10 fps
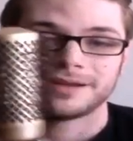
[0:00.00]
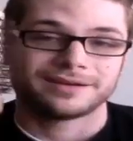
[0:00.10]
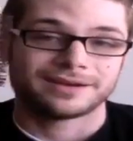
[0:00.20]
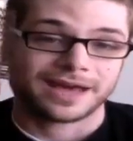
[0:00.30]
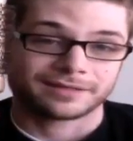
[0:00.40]

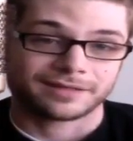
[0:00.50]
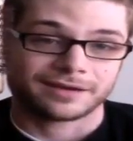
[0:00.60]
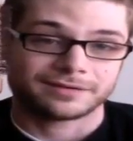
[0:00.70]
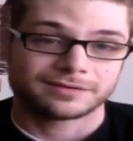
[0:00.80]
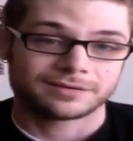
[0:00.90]

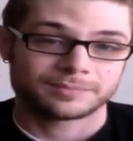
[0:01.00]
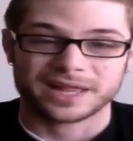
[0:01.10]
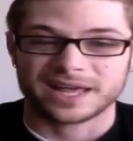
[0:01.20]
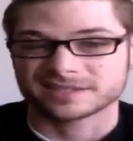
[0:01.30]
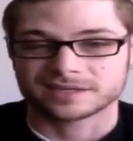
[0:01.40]
Nylon,
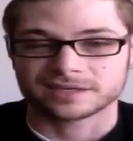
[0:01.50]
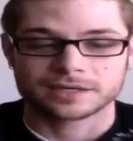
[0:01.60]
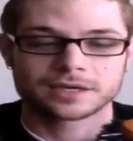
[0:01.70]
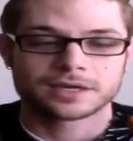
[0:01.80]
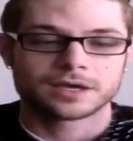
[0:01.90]
plastic,
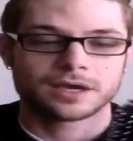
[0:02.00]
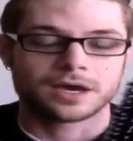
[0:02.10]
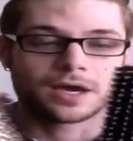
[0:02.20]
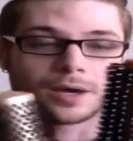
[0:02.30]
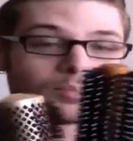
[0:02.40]

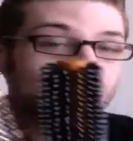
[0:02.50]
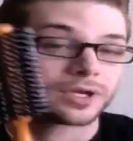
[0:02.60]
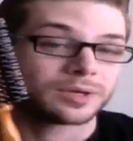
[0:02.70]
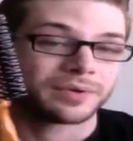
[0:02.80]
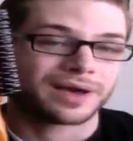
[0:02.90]

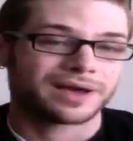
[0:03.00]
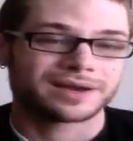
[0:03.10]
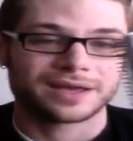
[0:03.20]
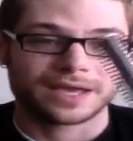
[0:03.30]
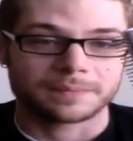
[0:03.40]

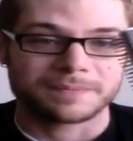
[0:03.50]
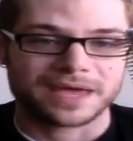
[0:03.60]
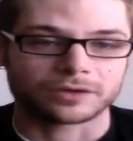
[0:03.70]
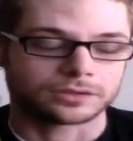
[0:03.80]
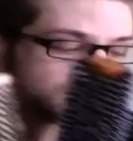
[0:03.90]
Porcupine, and
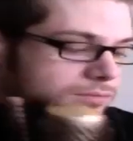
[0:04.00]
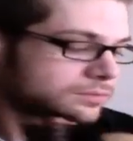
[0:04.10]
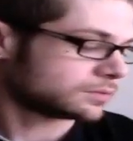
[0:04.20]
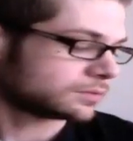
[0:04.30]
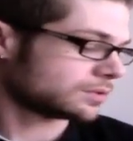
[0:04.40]
metal.
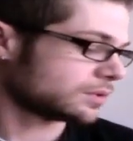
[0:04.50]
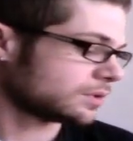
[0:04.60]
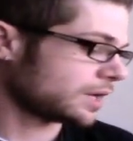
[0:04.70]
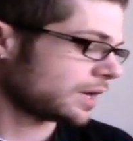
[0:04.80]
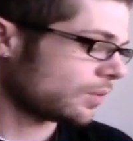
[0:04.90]

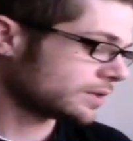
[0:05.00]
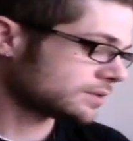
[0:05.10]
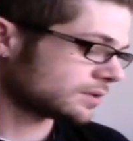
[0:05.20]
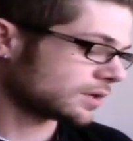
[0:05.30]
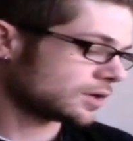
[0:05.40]
I want to
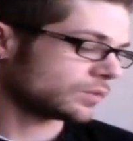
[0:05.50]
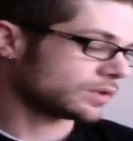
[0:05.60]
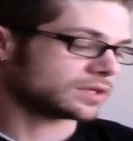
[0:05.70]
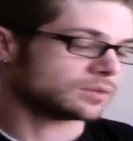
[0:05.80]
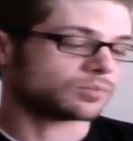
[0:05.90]
start
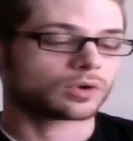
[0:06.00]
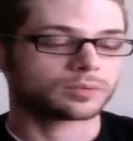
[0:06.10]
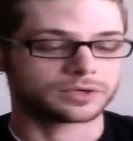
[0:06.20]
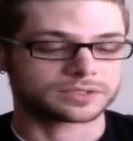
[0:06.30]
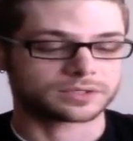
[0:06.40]
with the Boar
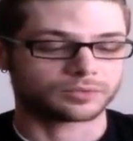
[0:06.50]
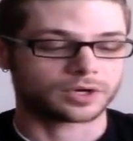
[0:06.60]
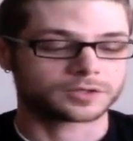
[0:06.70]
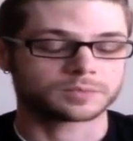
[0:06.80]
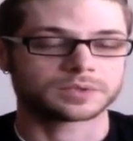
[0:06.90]
Bristle
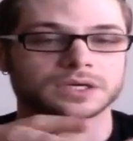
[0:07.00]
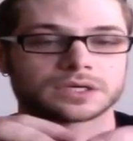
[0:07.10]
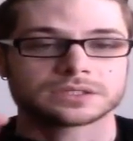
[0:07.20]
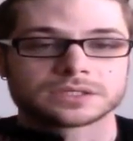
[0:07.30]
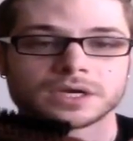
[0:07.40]
brush
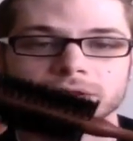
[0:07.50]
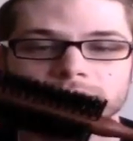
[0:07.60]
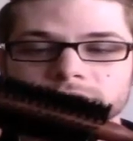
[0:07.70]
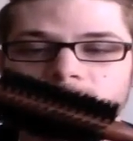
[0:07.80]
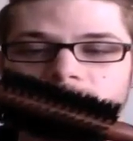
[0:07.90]
because
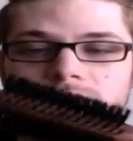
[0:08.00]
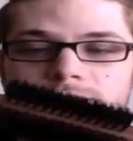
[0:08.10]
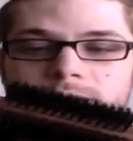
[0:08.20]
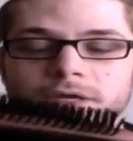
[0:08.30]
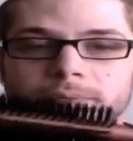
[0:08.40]
this brush
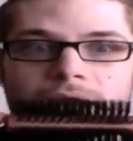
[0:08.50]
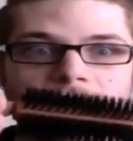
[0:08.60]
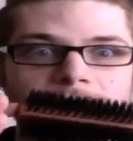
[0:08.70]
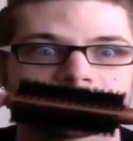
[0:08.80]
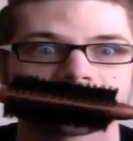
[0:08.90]
is probably my
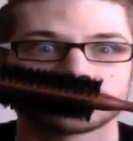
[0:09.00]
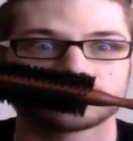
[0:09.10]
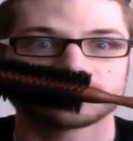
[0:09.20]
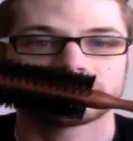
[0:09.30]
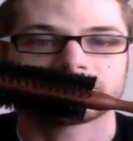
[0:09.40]

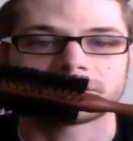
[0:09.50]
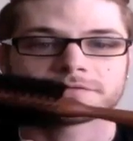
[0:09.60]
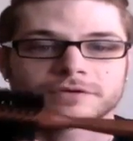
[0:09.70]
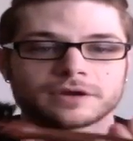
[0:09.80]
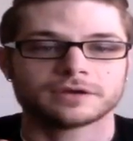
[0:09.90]
absolute
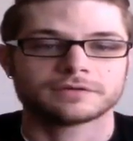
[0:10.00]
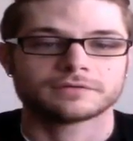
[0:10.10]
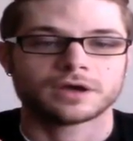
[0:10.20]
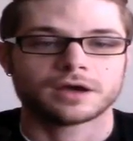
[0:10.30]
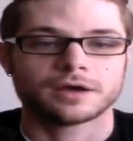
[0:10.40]
favorite
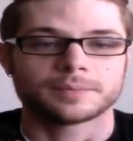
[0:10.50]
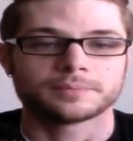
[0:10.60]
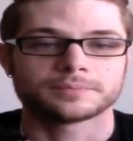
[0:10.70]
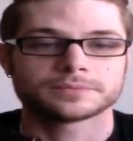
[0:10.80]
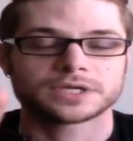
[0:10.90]

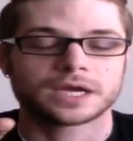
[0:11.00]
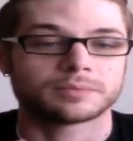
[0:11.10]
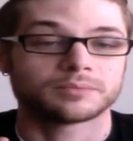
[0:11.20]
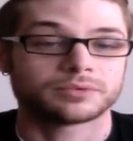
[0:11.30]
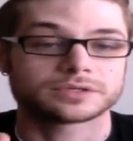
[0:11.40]
type
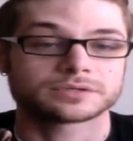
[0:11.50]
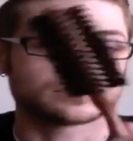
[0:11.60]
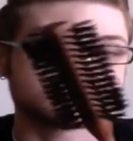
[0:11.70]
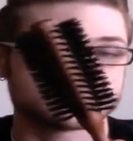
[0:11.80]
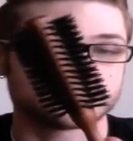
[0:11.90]
of bristle
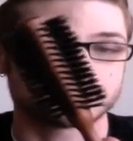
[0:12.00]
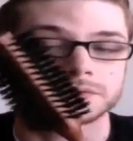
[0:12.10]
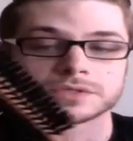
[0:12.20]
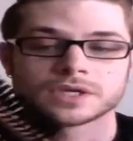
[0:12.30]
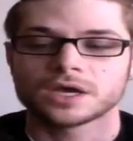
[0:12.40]
to use.